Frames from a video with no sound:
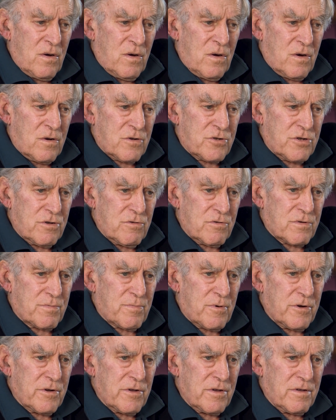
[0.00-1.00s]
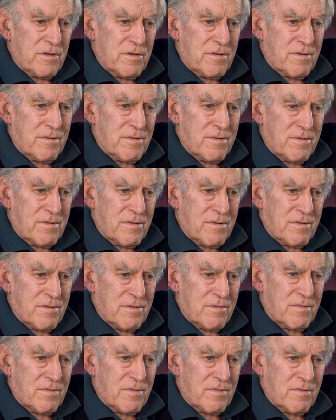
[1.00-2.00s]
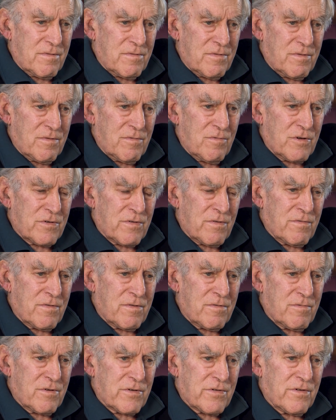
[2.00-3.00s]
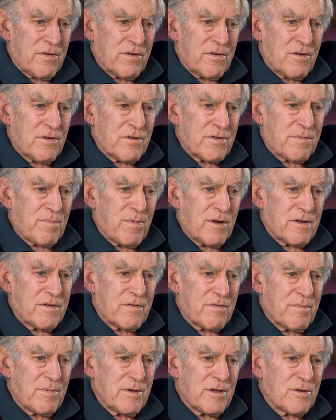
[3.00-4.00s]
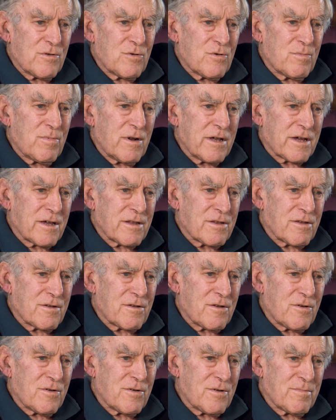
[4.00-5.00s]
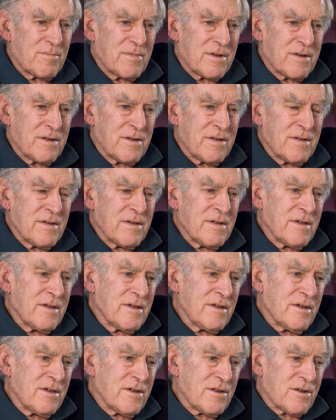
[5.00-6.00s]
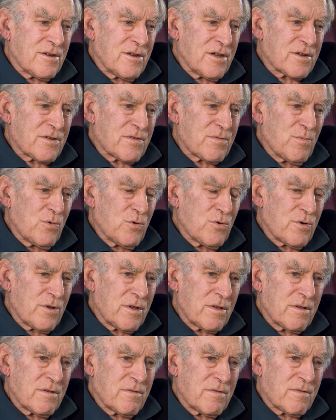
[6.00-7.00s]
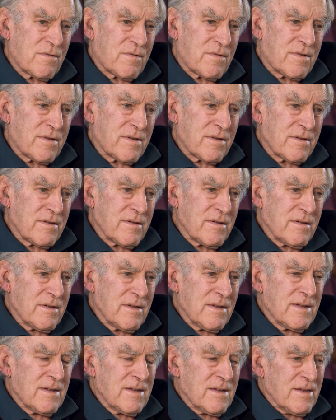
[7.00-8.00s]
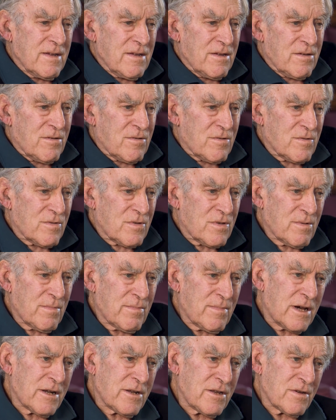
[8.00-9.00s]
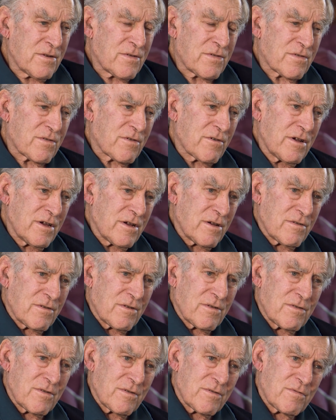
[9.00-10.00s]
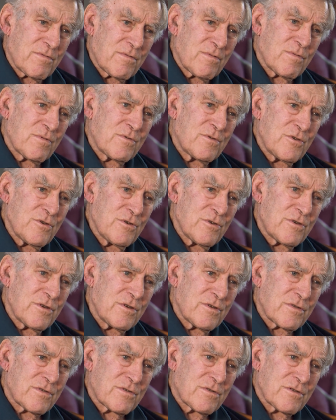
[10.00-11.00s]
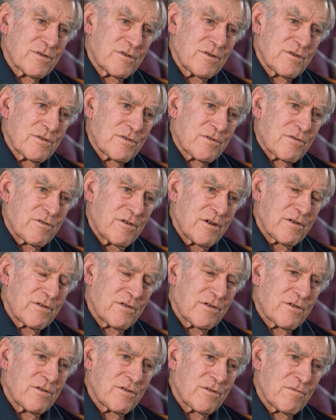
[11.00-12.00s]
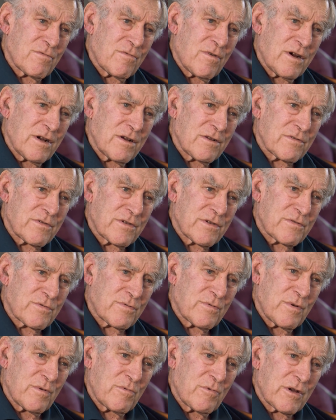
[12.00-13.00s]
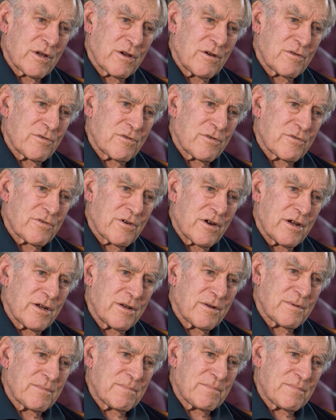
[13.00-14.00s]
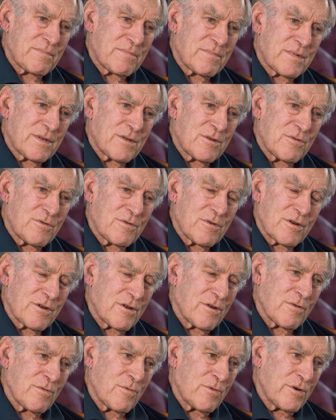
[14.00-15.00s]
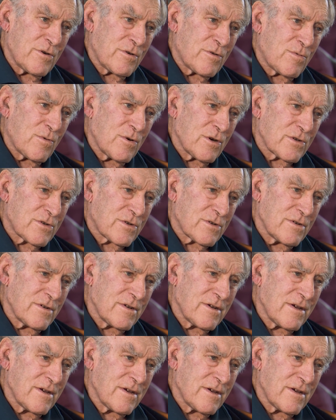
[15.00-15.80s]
oh, loss? She was pretty... It wasn't, wasn't a nice place to be an All Black at the time. And next morning, it's the muddiest ground and the dirtiest, shittiest ground you got in Wales, that's where we're going to train. I don't know where it was.